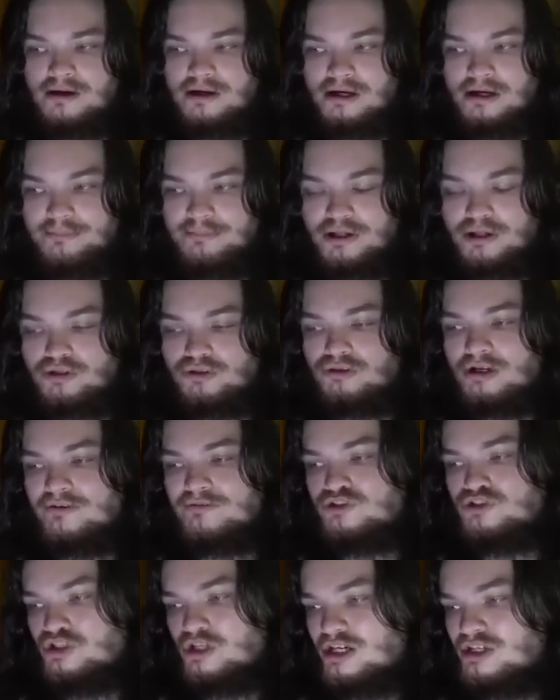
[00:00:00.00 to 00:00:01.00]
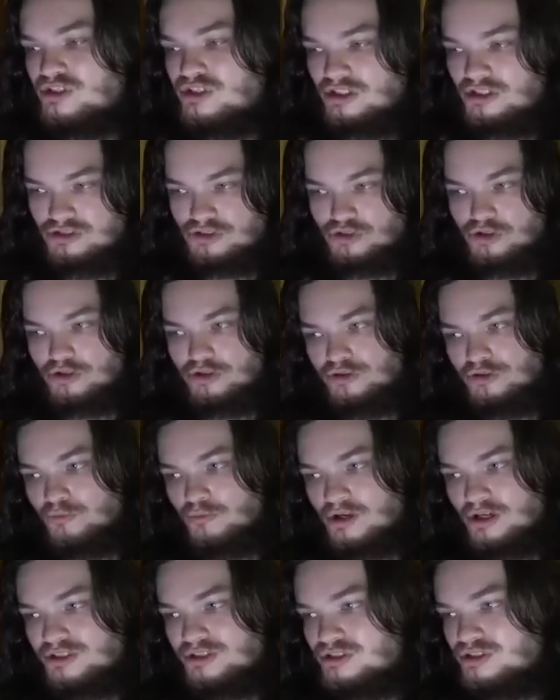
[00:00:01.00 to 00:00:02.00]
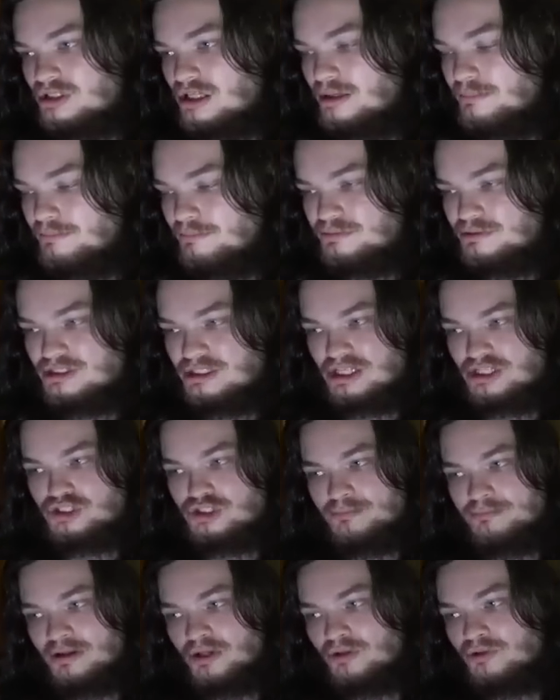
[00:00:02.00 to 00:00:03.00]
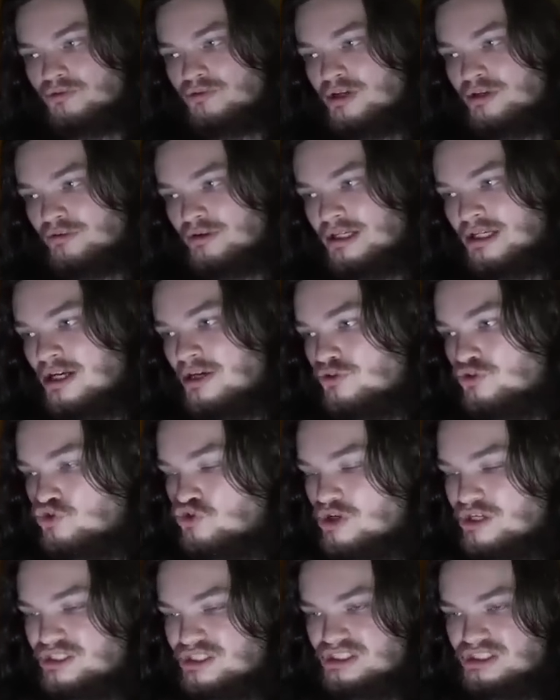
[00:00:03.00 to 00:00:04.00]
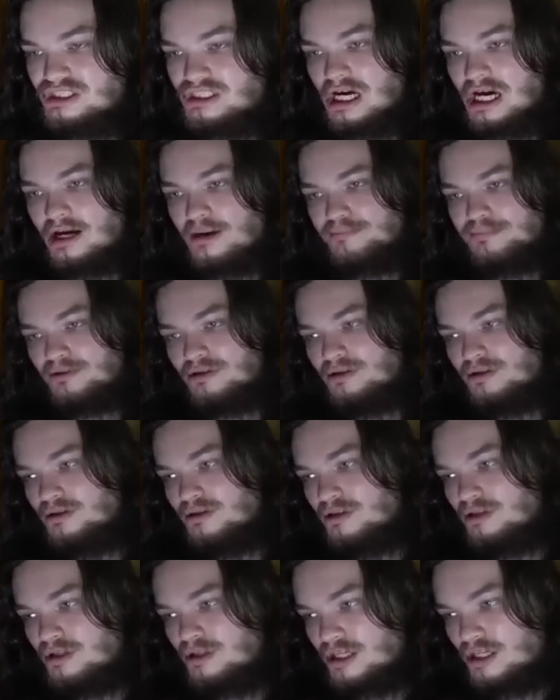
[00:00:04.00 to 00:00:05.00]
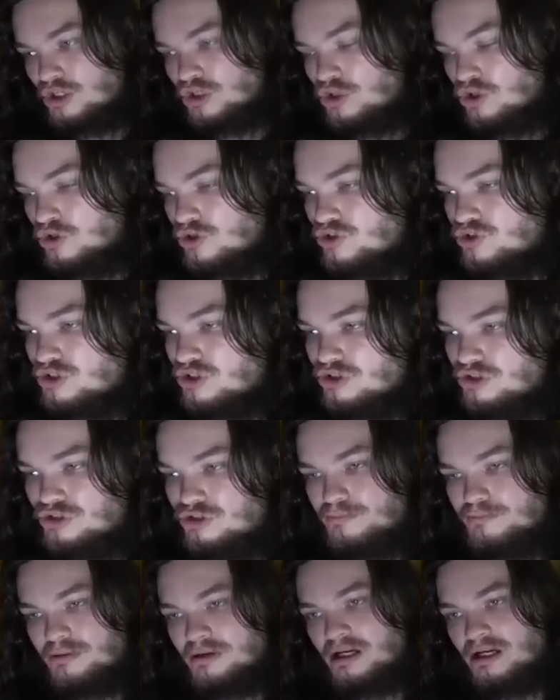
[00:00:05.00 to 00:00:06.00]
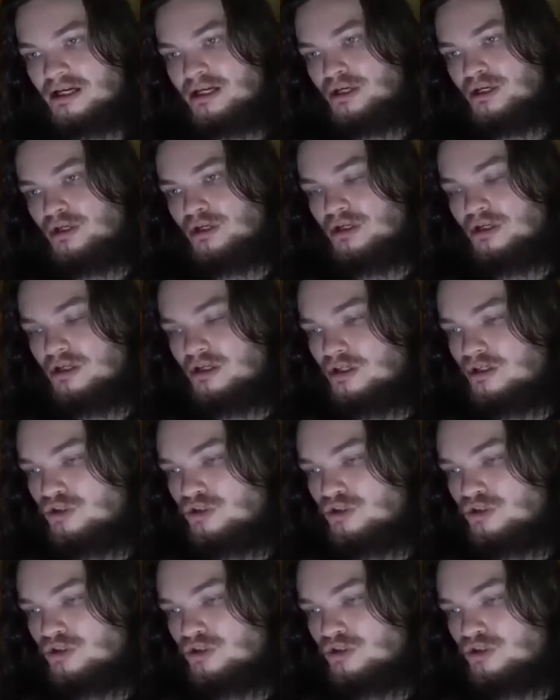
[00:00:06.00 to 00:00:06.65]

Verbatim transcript: Uh, Belgorod's Chechens are the ones in, stationed in Belgorod right now to try to stop incursions by uh,